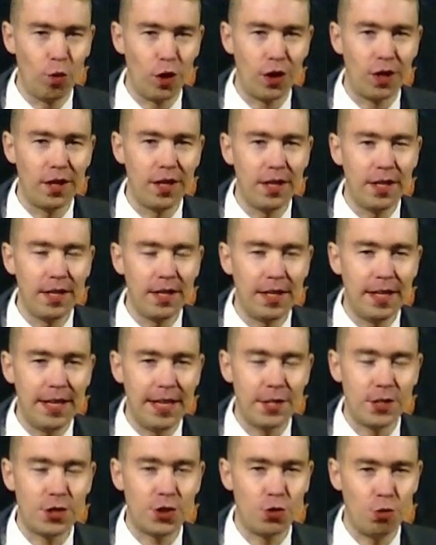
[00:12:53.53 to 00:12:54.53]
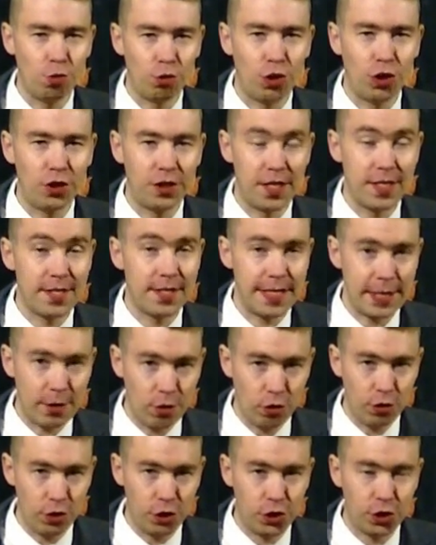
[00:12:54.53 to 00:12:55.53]
her, it's so good to see her
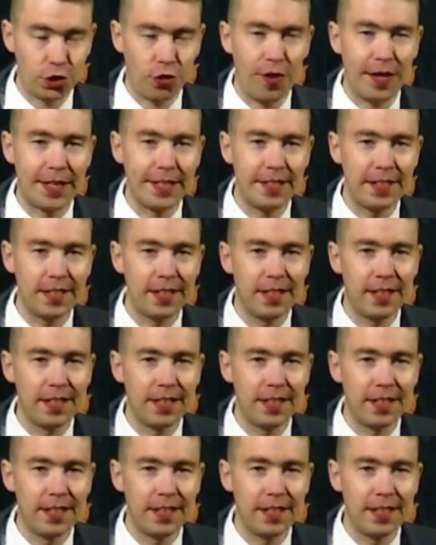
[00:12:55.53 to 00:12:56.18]
on the screen,